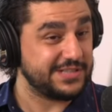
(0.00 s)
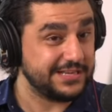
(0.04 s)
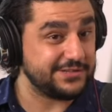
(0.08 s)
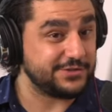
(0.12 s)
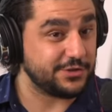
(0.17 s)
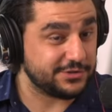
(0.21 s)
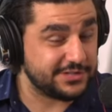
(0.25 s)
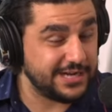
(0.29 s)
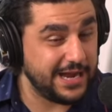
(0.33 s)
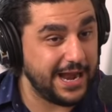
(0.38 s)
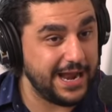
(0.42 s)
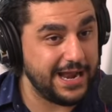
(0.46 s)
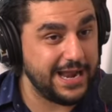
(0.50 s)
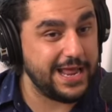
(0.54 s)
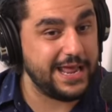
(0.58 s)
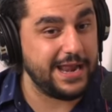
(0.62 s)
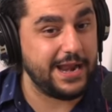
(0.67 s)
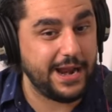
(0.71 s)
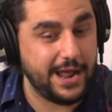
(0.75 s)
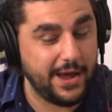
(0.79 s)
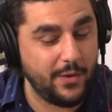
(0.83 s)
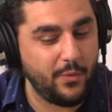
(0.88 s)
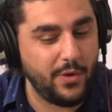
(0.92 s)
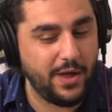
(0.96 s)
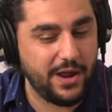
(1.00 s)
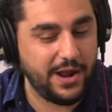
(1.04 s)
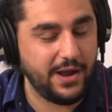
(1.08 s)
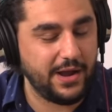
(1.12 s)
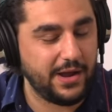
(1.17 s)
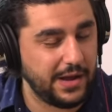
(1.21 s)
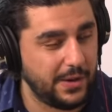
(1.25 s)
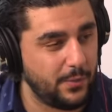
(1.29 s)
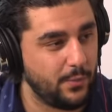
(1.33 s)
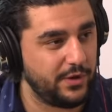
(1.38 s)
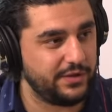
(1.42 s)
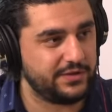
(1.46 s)
things are tied in, and I and
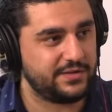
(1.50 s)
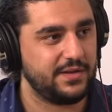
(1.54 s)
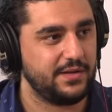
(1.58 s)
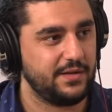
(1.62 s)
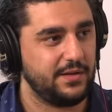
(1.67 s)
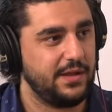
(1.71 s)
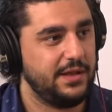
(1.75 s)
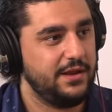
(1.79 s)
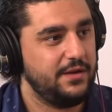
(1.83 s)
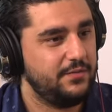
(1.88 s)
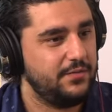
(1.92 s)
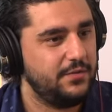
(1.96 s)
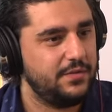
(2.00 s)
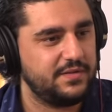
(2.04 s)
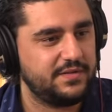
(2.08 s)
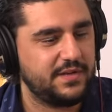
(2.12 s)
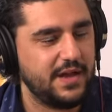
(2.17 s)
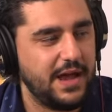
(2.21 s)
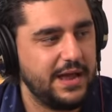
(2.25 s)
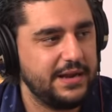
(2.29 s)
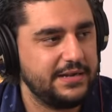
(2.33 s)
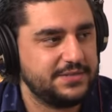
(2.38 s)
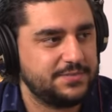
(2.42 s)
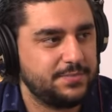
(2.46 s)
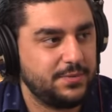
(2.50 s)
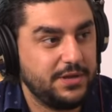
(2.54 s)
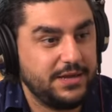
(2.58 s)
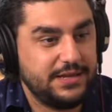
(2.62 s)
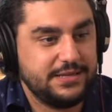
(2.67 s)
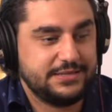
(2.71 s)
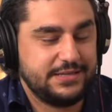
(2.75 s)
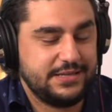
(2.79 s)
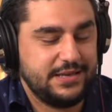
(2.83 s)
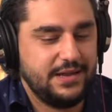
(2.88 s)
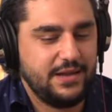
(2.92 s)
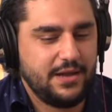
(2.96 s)
I went to interview this guy at his
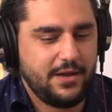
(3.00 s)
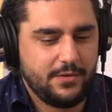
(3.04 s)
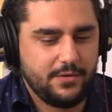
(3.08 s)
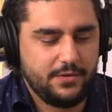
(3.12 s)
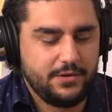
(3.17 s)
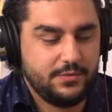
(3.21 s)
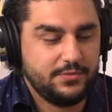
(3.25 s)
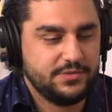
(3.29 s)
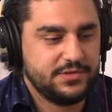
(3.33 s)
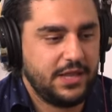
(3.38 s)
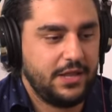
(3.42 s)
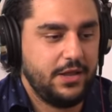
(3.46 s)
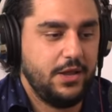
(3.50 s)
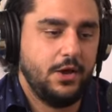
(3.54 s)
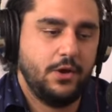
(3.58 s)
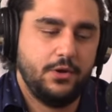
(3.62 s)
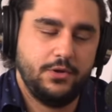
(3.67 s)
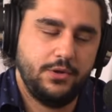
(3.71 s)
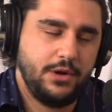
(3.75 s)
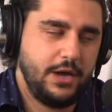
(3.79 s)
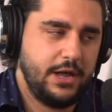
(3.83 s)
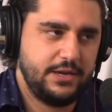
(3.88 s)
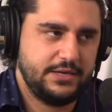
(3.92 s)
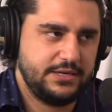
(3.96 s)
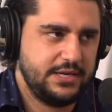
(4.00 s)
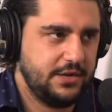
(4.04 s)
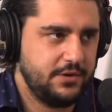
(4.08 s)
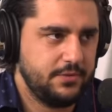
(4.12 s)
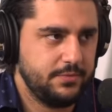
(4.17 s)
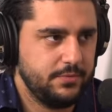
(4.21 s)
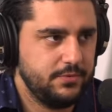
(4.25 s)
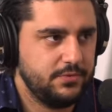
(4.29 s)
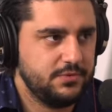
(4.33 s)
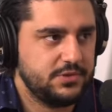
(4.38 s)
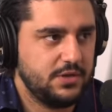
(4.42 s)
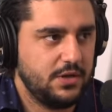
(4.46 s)
place, and he, oh, he was like, "Yo, you got to take your
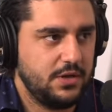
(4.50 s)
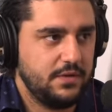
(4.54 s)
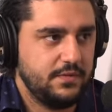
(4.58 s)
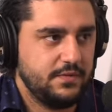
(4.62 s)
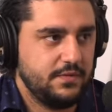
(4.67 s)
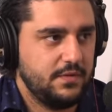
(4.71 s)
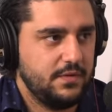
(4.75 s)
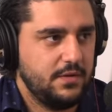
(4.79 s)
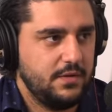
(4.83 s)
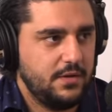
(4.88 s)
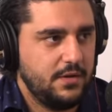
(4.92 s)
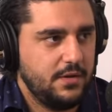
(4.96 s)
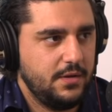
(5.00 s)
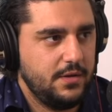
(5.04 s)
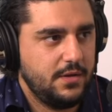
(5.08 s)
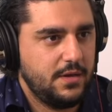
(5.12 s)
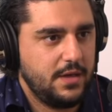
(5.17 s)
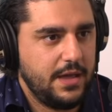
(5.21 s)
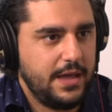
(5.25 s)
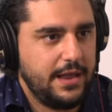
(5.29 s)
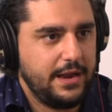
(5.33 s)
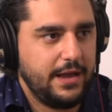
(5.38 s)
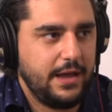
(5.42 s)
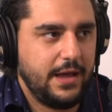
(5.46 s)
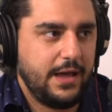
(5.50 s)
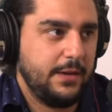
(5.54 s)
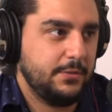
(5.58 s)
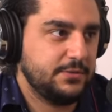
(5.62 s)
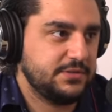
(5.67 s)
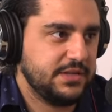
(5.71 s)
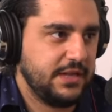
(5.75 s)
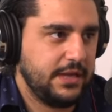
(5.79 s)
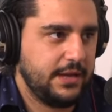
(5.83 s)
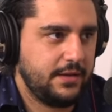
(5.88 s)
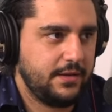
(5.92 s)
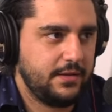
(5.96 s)
boots off," and I, I
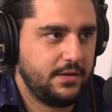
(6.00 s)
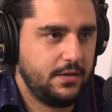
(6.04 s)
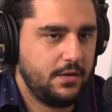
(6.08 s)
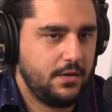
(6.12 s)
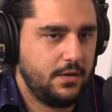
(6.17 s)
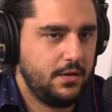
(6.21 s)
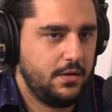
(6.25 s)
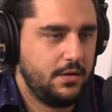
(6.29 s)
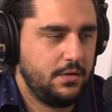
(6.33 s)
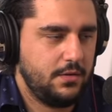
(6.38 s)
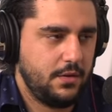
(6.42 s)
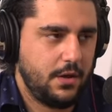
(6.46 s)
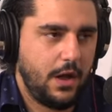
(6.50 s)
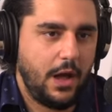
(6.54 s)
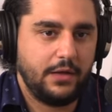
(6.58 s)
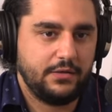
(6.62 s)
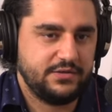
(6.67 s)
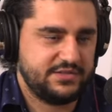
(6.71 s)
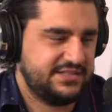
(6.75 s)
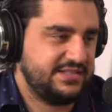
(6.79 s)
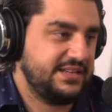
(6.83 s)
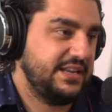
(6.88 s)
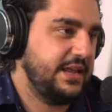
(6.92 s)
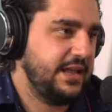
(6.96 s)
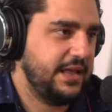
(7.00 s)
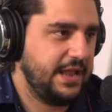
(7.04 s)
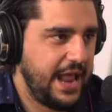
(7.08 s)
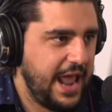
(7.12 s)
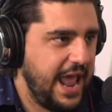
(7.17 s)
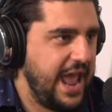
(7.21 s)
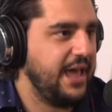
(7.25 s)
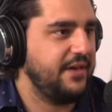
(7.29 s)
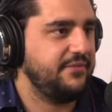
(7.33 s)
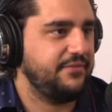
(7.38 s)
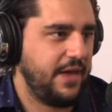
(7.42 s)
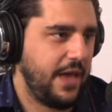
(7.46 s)
was like, "I'll see you in a
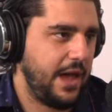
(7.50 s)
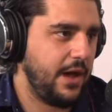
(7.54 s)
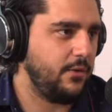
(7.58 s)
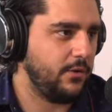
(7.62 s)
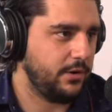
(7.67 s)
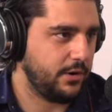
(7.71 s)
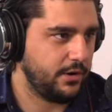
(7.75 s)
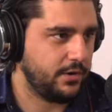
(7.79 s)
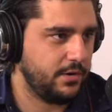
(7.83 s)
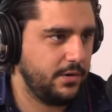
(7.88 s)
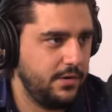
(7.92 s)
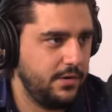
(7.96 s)
half hour."